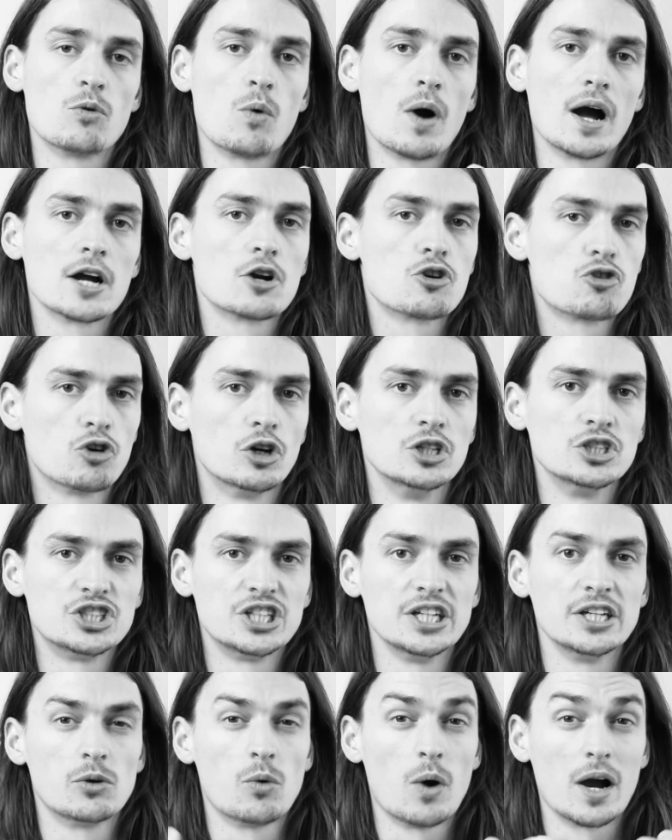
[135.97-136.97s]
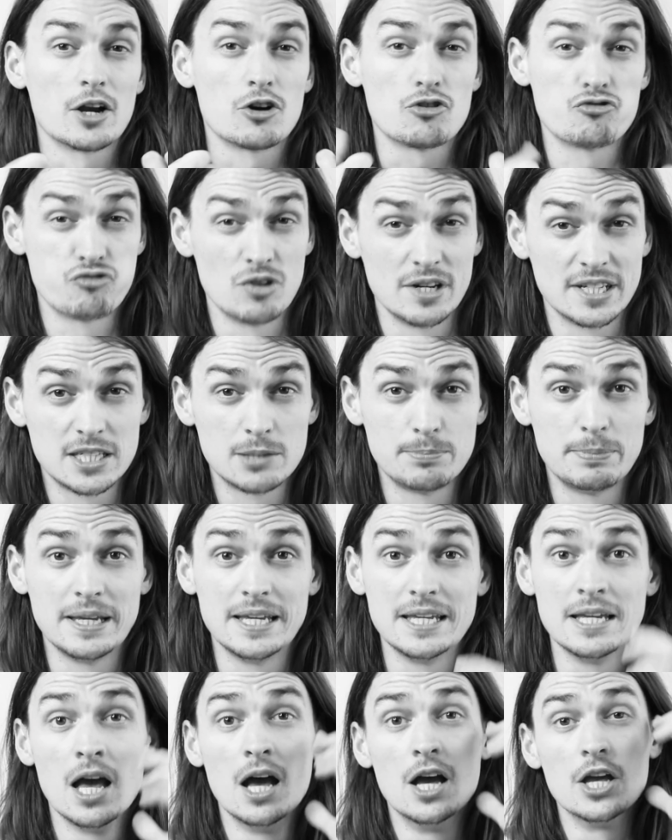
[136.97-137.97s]
quite crunchy, quite
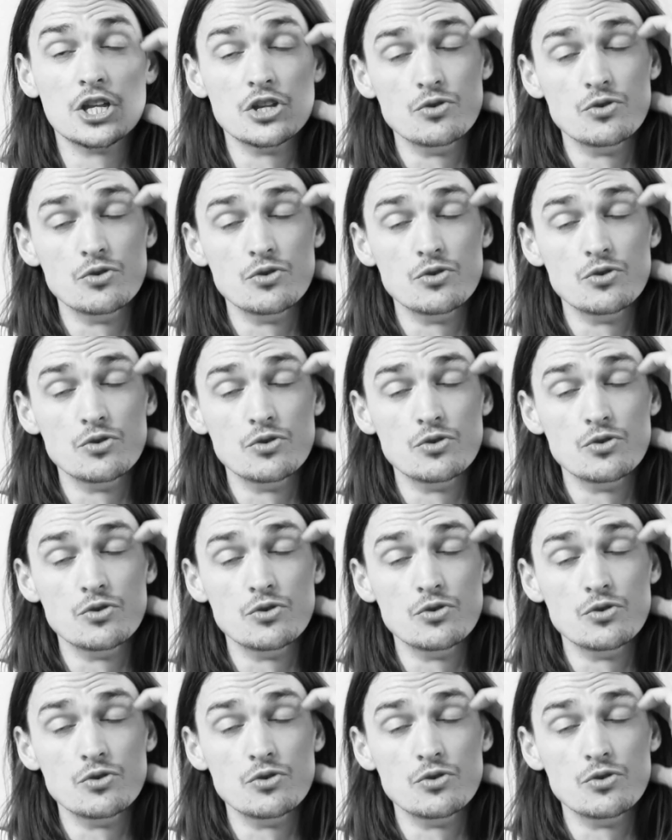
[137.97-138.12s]
crispy.